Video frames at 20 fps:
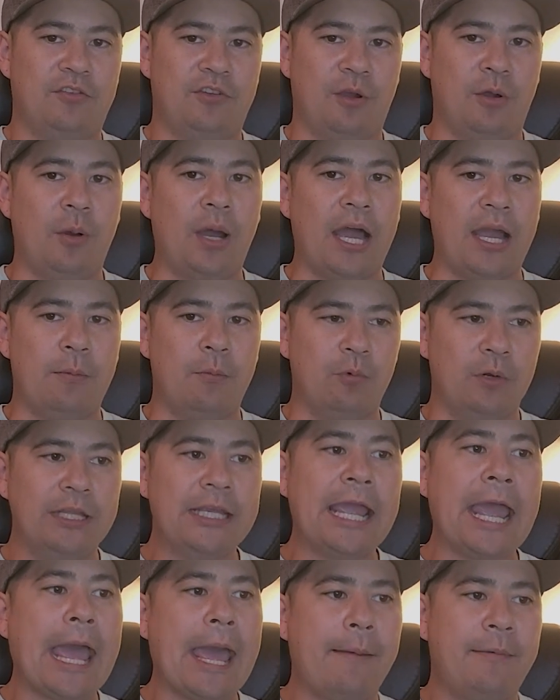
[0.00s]
So I'm
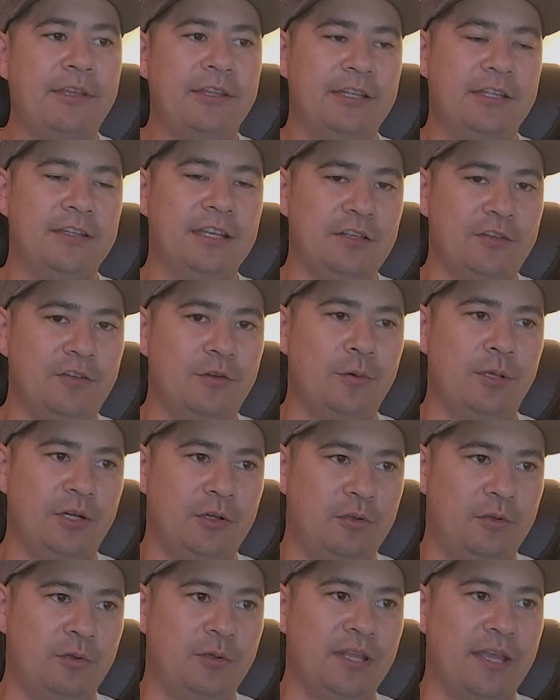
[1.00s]
really happy that they do
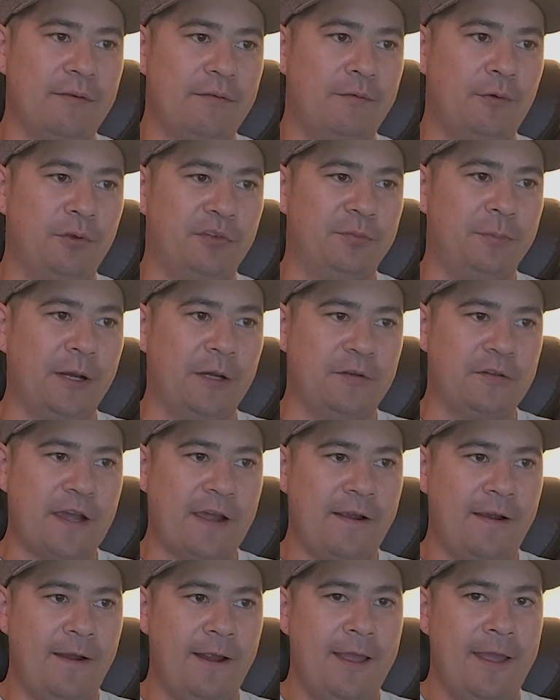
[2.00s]
include that full spare
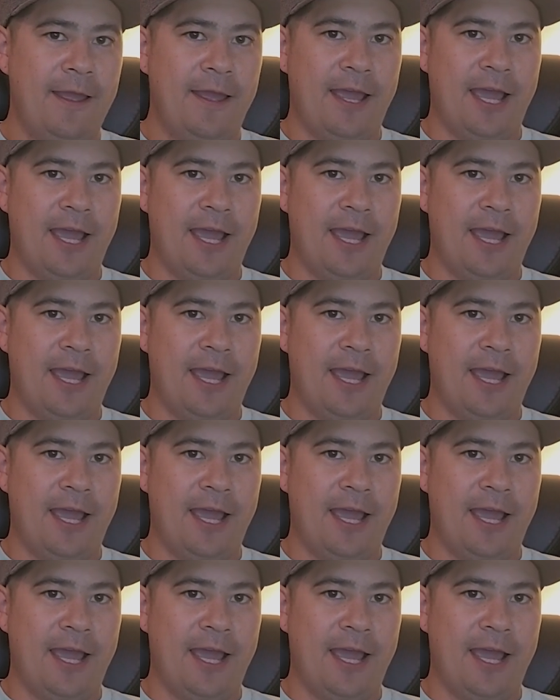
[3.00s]
tire.